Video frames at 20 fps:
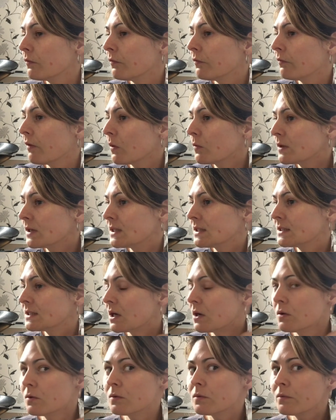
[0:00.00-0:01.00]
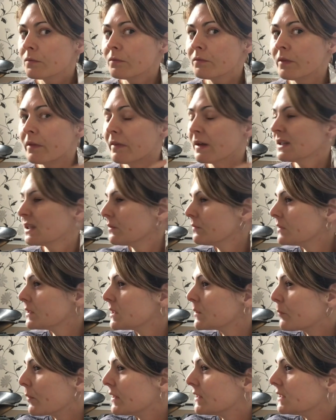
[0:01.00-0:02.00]
fold it so that they don't
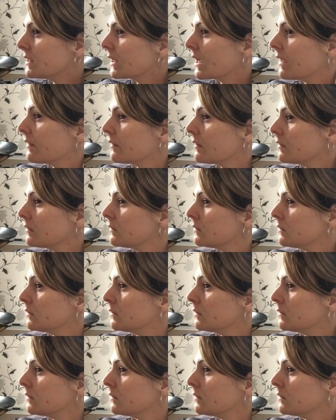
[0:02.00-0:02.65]
spread together.